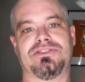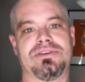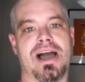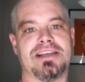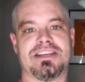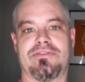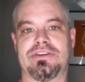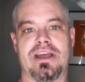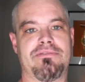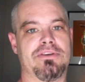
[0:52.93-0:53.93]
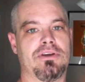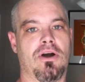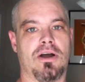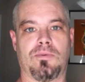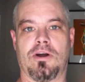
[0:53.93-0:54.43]
if he even went in the
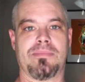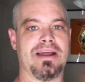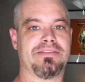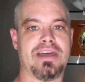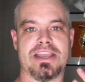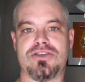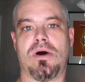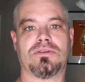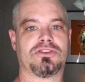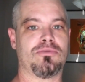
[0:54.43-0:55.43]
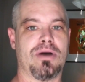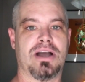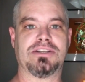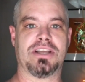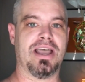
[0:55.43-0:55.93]
first place, even though people
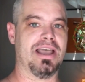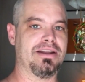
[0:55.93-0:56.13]
claiming